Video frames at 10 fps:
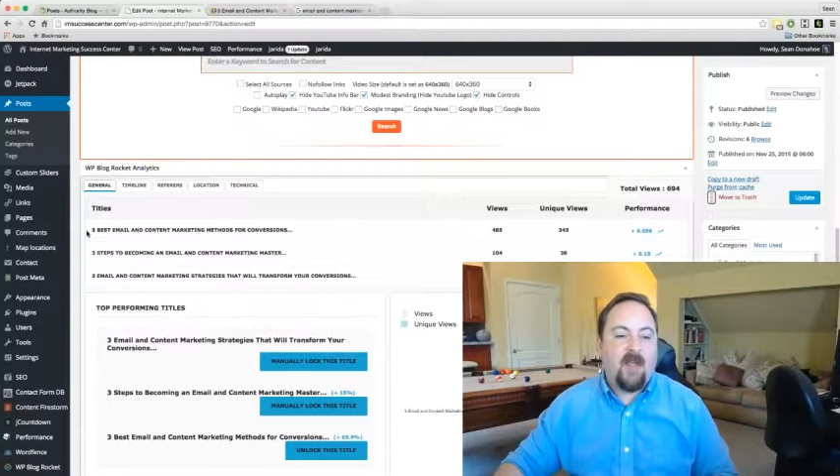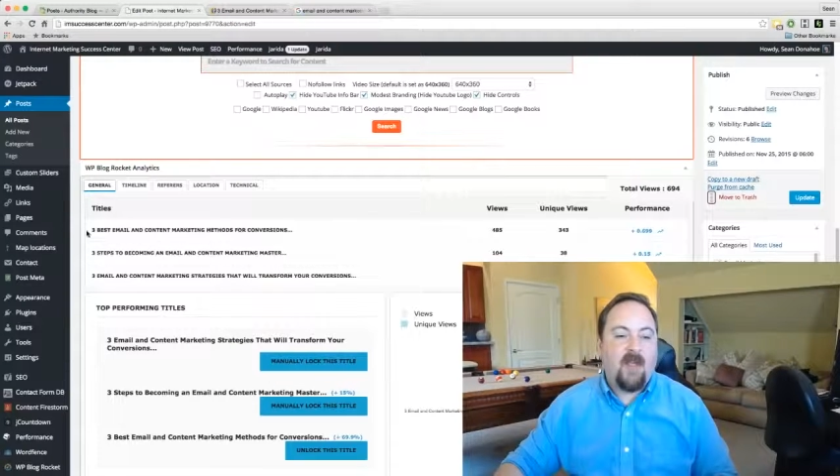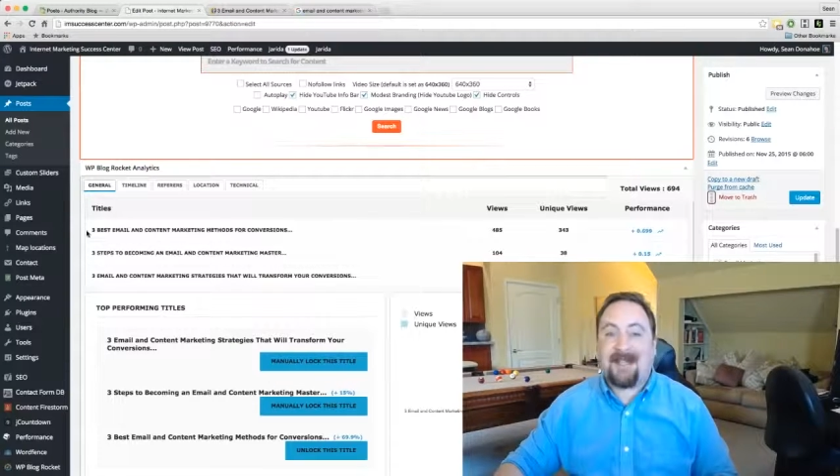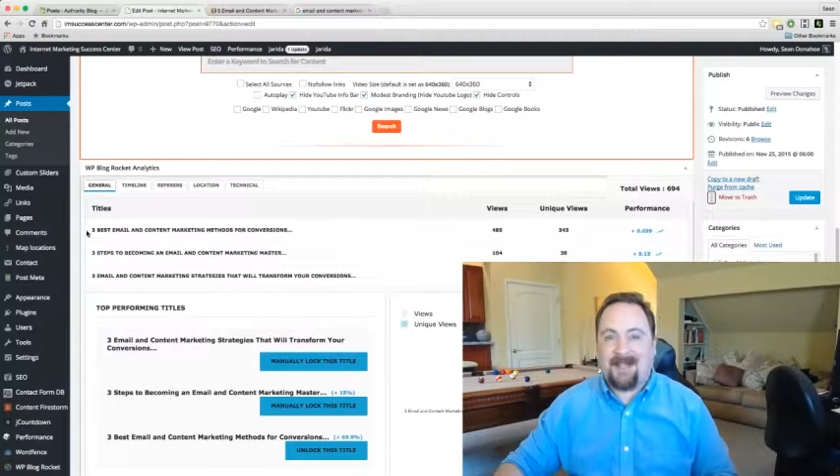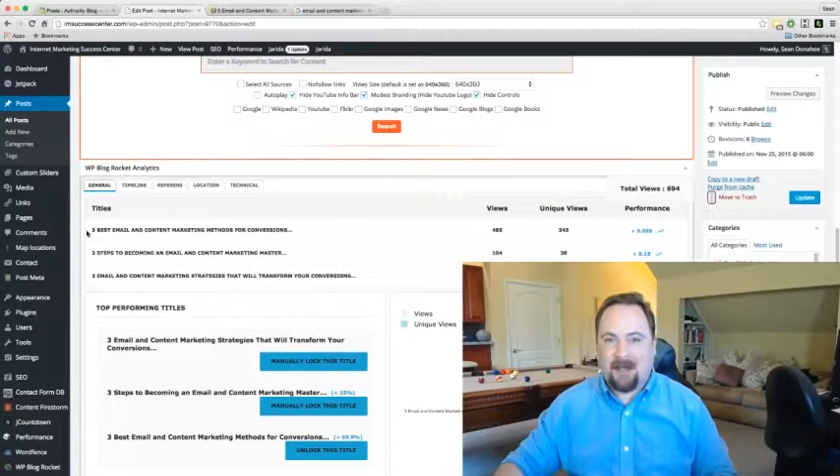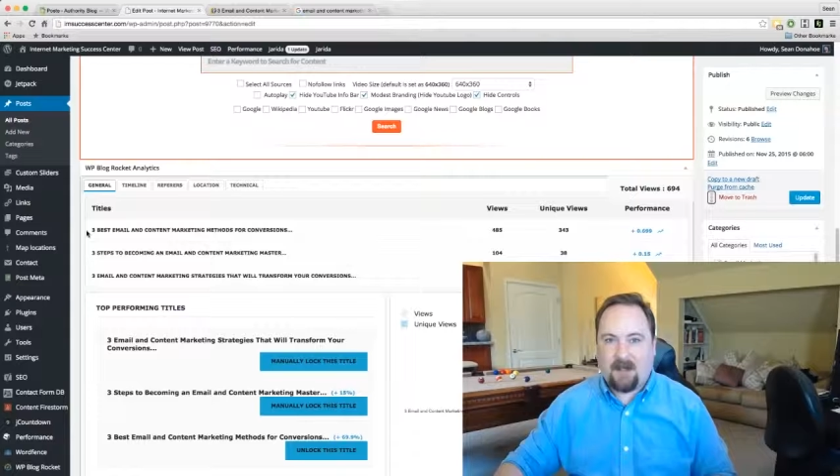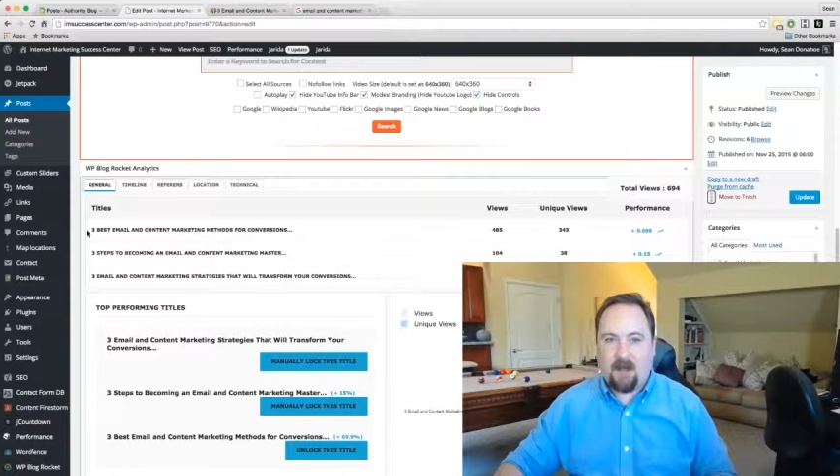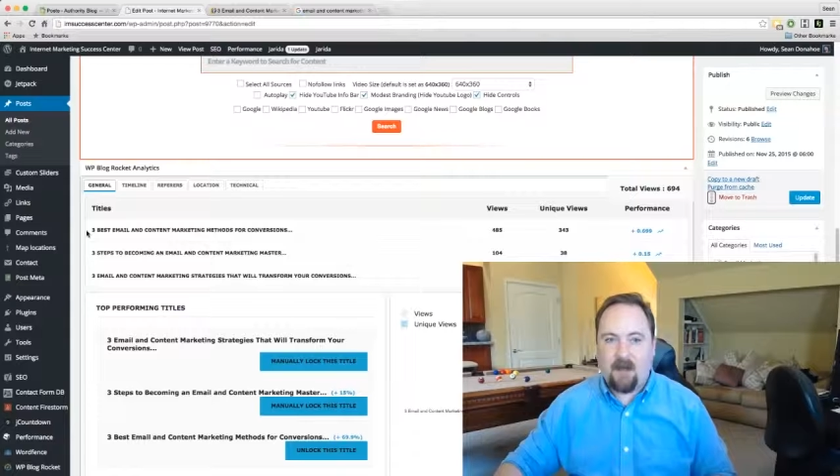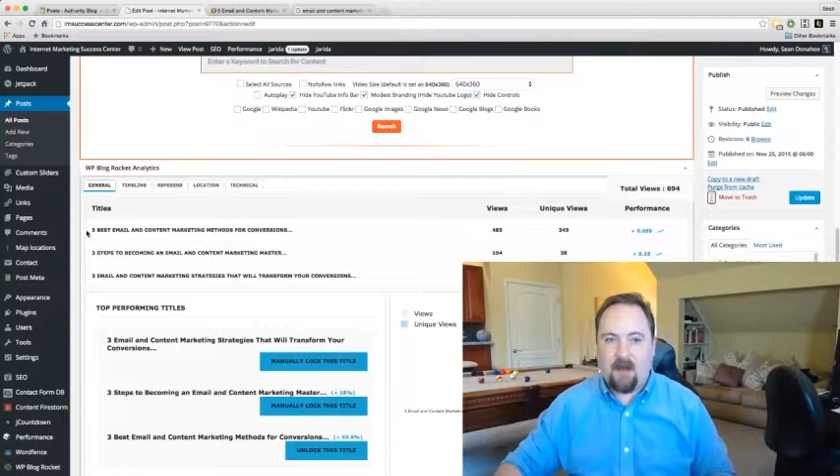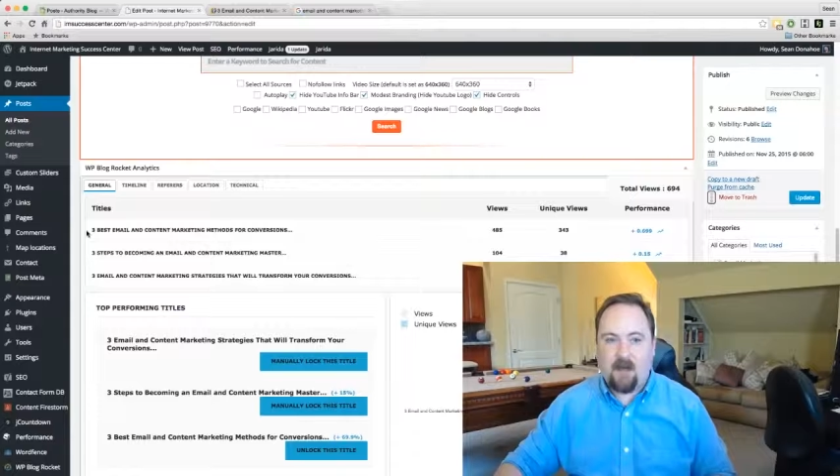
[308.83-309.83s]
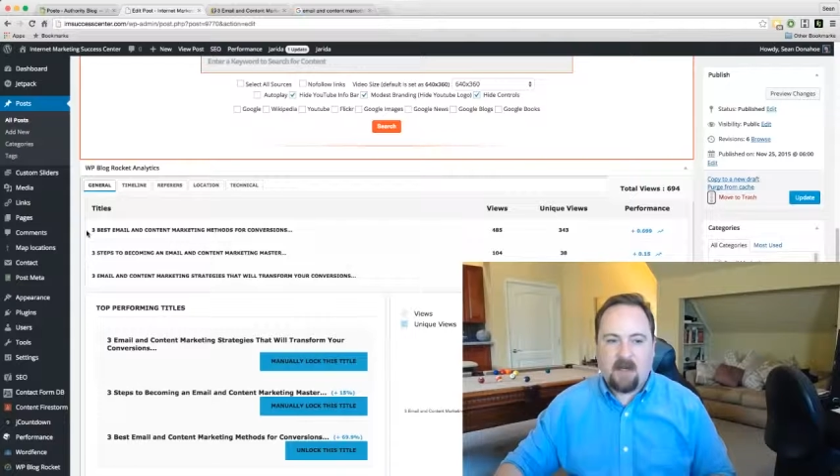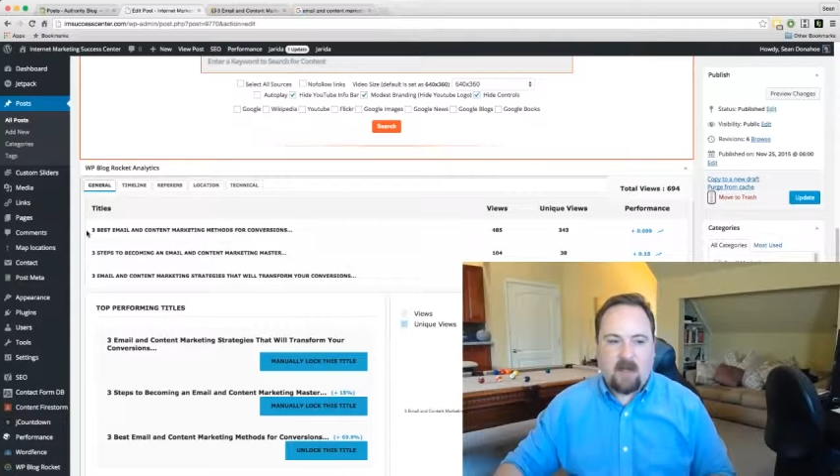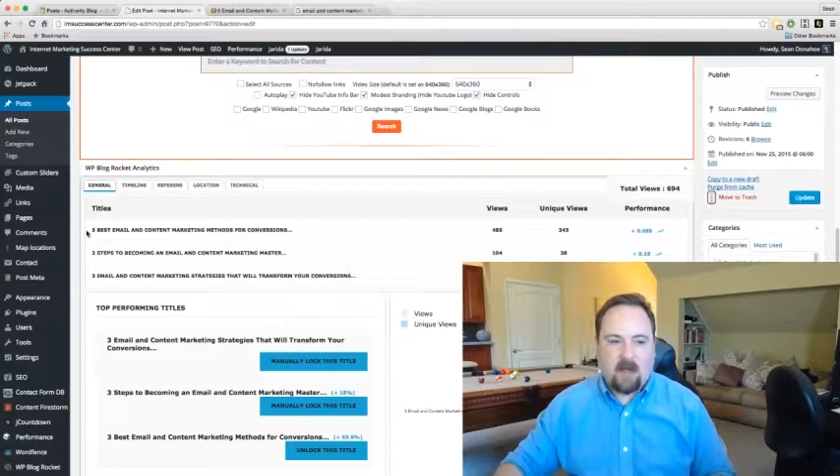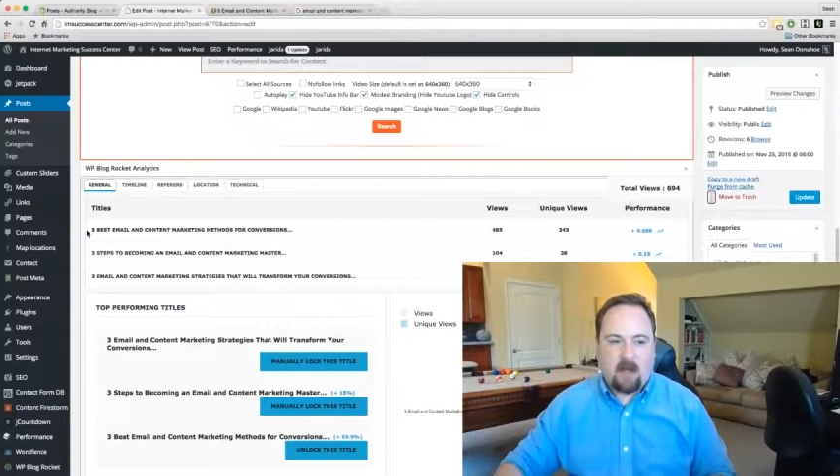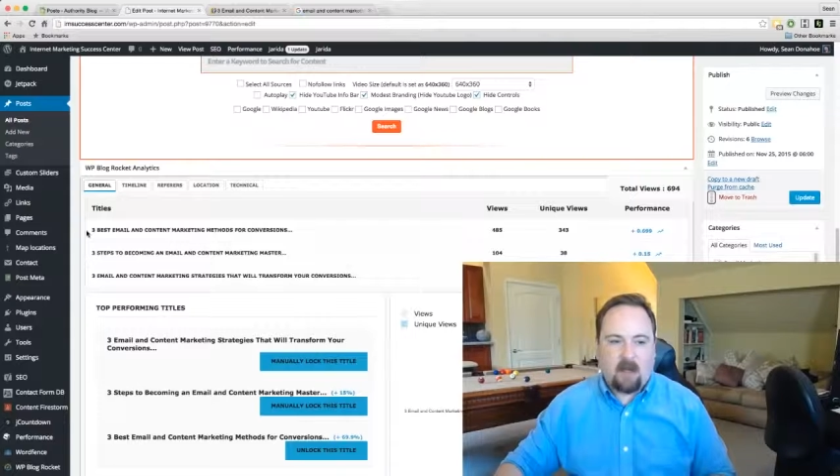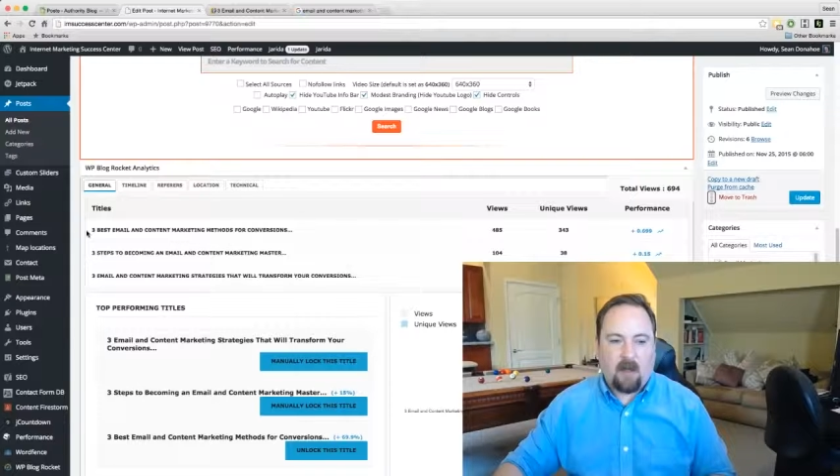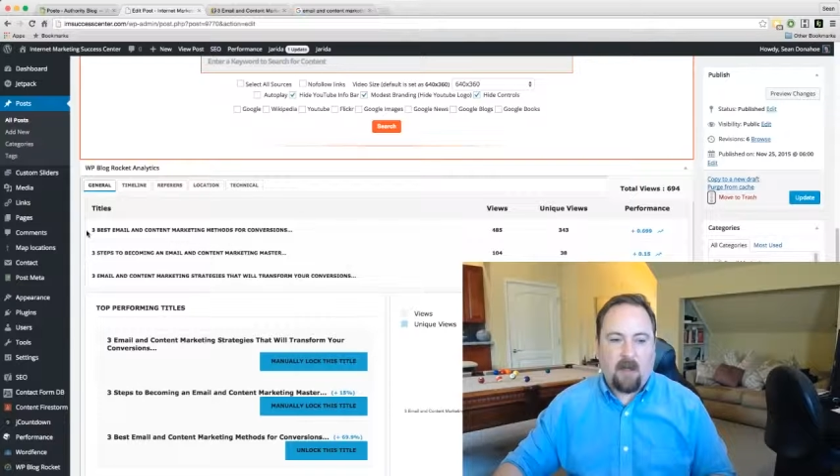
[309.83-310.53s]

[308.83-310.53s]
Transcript: this title.